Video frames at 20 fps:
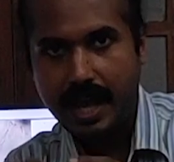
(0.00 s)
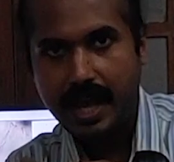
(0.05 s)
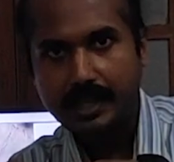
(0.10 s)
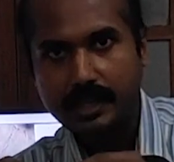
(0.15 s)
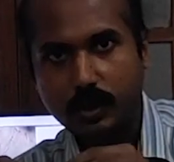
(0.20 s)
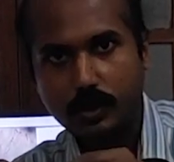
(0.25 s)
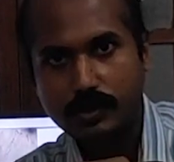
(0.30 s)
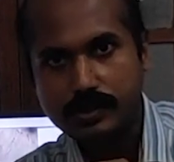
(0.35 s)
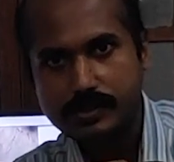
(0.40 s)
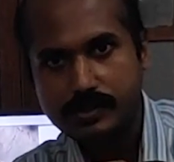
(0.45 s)

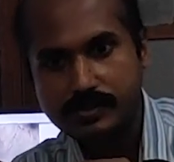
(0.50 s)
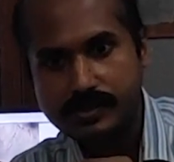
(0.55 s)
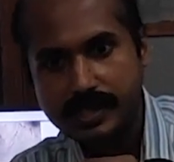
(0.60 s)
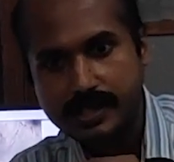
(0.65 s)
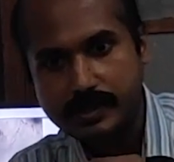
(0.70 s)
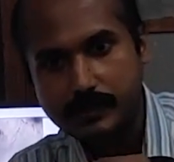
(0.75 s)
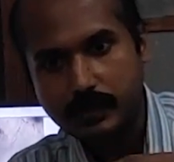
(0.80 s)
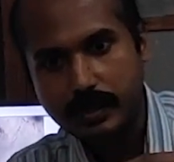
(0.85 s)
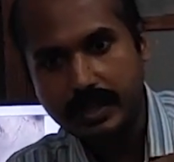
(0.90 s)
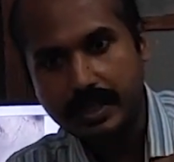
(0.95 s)
and the
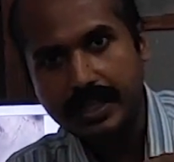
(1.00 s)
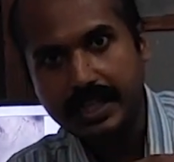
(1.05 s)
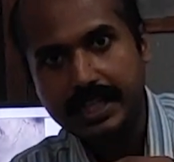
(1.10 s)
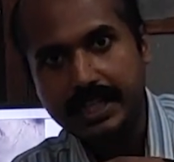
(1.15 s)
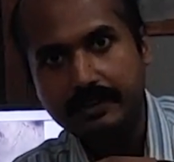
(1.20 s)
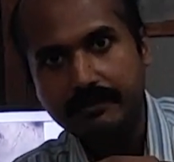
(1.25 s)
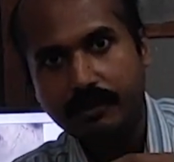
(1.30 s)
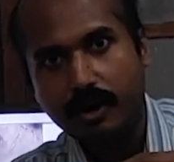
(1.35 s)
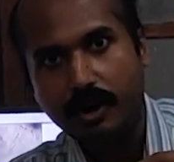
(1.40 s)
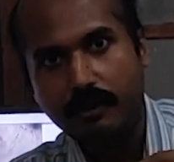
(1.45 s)
osteocytes will
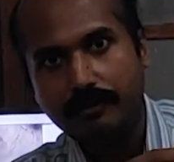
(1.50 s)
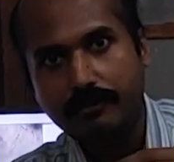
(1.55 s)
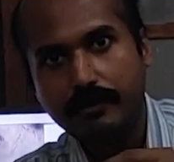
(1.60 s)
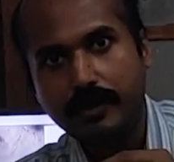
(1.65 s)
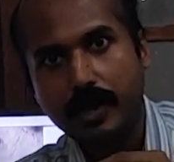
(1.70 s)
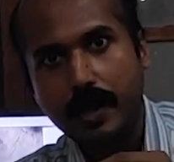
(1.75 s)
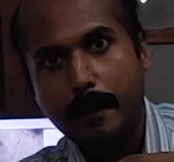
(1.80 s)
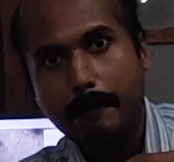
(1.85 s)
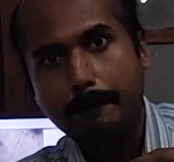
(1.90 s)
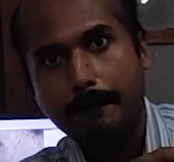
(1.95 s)
leave off
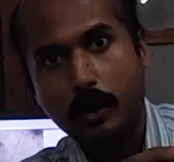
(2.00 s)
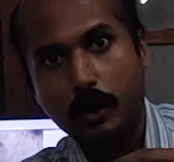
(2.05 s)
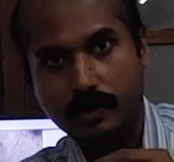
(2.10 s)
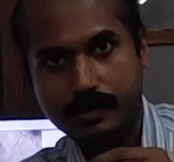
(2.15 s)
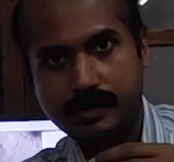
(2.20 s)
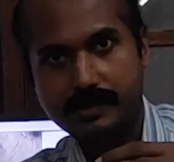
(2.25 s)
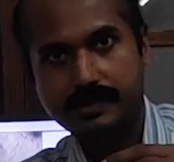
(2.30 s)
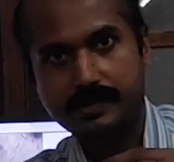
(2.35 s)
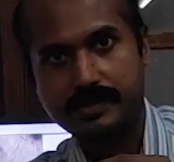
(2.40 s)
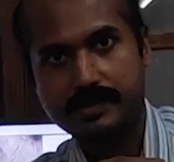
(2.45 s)

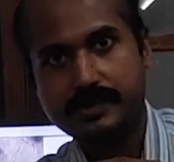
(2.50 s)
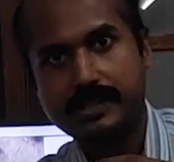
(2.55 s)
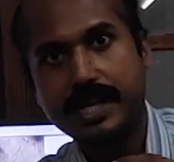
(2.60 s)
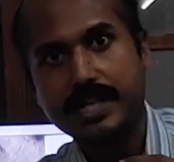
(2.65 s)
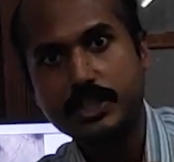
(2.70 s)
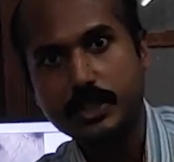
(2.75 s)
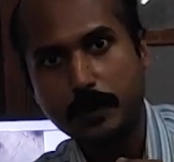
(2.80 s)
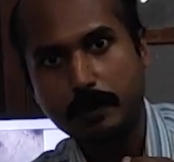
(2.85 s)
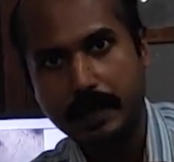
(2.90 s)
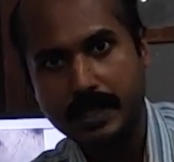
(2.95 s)
processes,
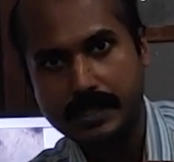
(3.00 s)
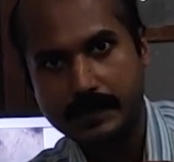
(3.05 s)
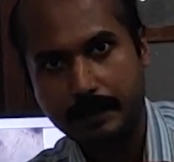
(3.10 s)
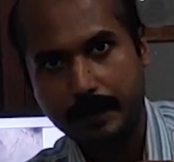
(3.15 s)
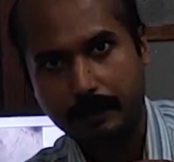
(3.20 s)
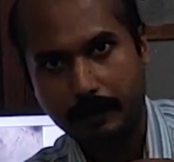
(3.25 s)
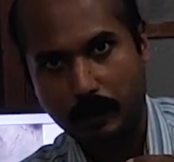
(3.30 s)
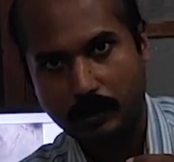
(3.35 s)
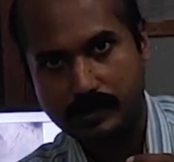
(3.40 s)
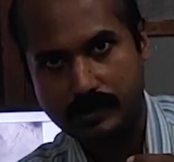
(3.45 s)

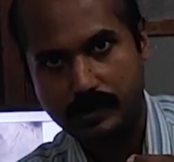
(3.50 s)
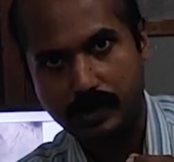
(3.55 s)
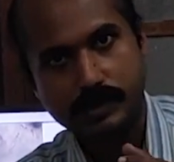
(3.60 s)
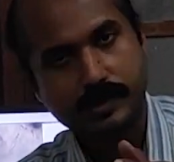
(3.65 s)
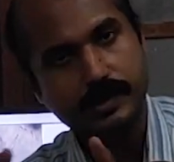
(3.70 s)
cytoplasmic processes.